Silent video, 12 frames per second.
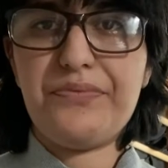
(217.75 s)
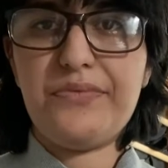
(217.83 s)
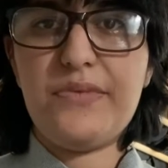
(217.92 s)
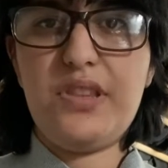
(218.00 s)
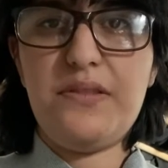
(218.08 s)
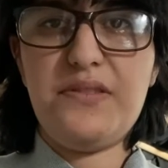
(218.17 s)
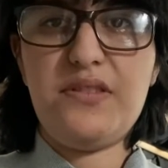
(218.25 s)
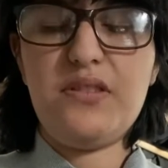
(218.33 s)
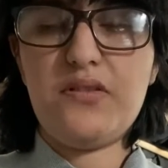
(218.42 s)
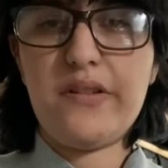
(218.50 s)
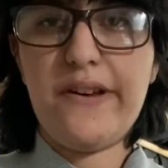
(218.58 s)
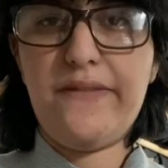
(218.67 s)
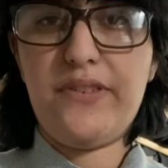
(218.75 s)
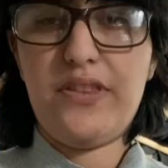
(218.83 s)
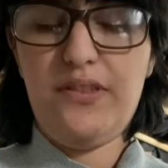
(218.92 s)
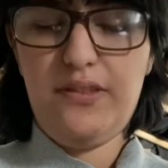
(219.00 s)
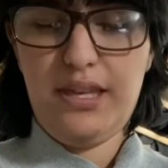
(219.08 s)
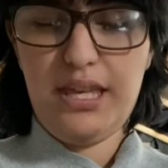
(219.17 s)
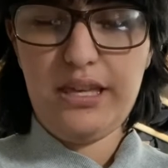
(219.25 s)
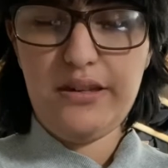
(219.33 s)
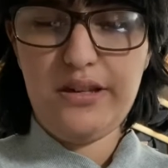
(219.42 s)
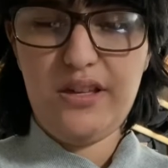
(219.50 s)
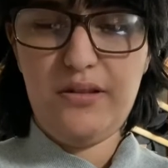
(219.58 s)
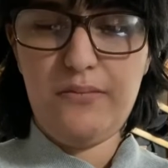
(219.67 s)
This is obviously
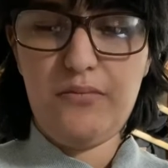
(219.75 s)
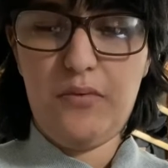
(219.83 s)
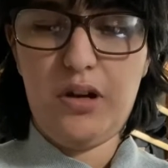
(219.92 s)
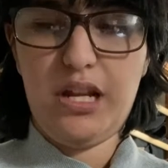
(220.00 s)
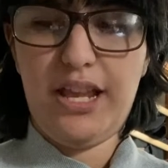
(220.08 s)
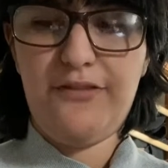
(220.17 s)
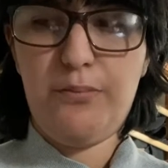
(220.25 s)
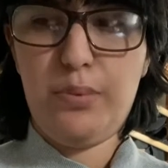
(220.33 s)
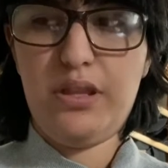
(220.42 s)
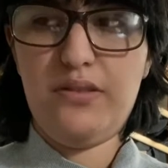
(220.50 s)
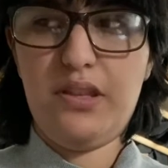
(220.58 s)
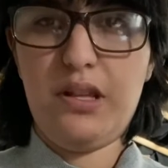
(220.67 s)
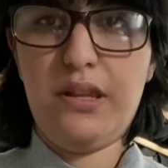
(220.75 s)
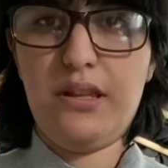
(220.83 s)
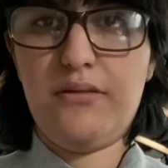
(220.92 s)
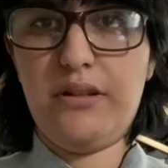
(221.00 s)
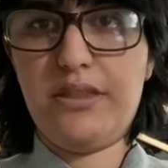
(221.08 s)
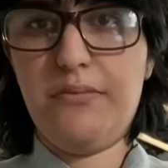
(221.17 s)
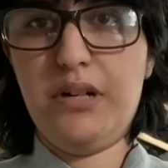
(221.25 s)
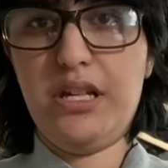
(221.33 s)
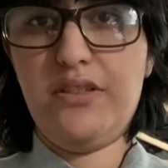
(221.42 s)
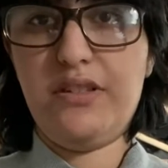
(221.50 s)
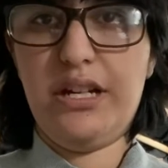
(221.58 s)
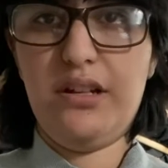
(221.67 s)
what I've been dealing with my
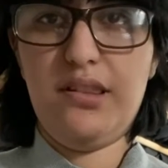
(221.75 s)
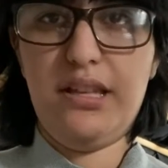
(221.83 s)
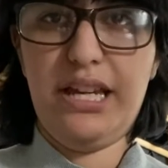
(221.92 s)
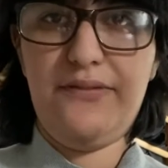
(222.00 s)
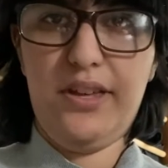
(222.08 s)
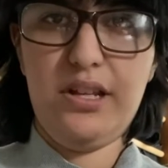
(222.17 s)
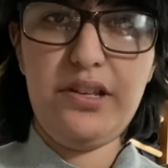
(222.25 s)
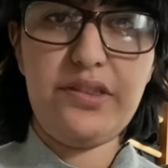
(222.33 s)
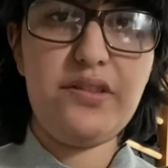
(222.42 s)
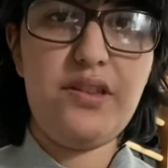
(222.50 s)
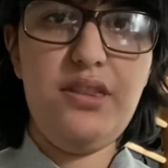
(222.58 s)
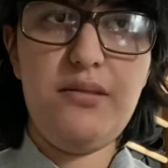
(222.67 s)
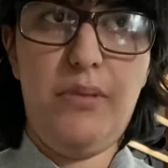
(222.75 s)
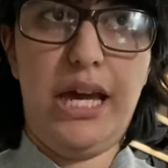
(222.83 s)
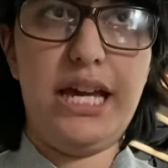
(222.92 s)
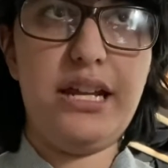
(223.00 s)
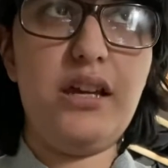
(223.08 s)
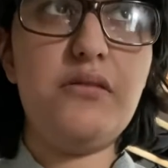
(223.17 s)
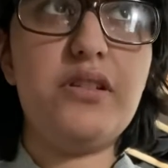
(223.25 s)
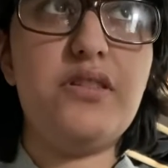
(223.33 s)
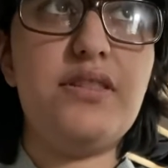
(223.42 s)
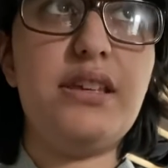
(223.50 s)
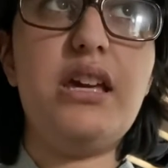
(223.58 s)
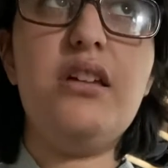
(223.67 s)
entire life, and it's nothing bad, I would
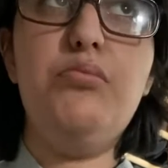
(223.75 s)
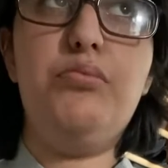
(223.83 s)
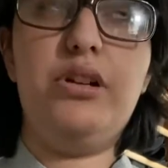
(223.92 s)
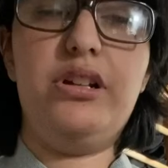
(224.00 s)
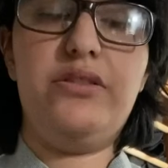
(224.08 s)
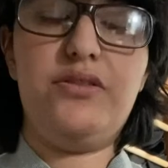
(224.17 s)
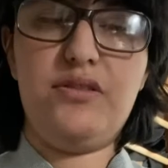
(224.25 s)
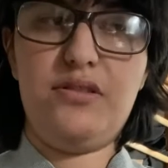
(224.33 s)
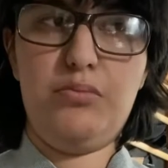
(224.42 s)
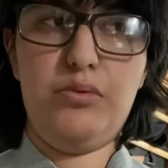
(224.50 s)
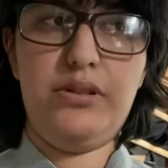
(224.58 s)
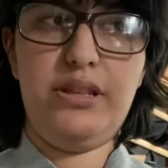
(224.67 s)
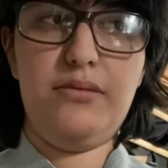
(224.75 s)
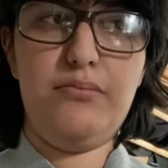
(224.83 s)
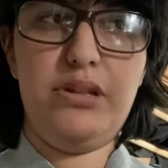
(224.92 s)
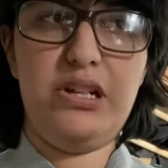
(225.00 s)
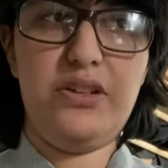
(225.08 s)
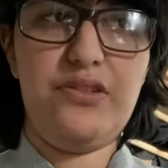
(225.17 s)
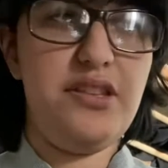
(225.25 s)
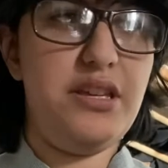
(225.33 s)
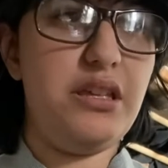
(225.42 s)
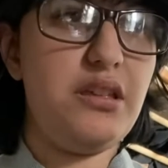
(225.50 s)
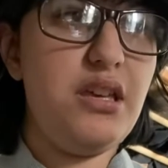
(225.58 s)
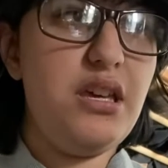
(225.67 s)
say, but it's just really
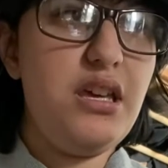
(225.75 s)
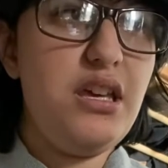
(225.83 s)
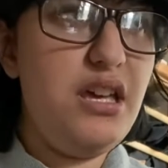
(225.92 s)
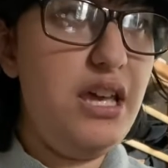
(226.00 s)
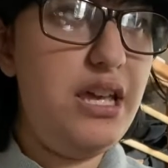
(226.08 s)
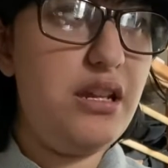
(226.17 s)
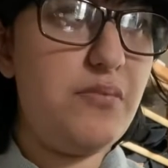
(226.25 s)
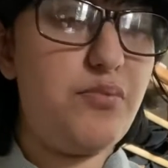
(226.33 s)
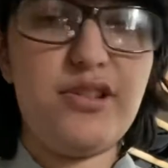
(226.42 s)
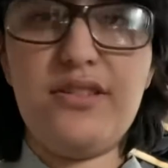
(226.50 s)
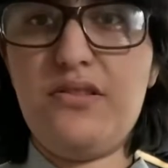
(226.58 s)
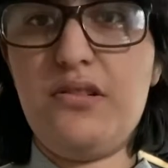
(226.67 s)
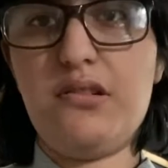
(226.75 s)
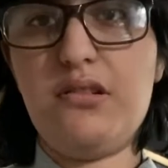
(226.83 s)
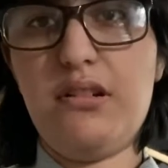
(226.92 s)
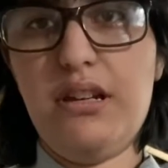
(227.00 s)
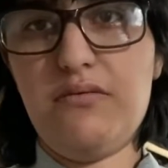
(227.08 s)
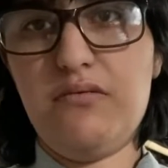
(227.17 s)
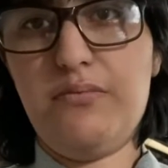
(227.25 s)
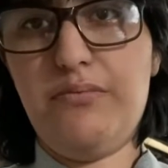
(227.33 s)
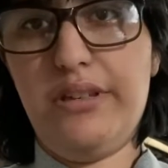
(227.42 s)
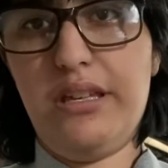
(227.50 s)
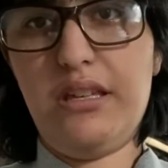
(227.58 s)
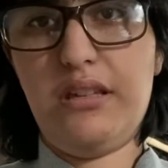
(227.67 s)
embarrassing, and I'm pretty sure it will
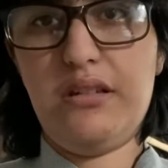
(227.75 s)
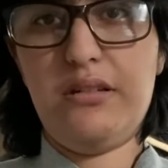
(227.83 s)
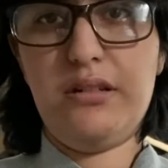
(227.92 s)
be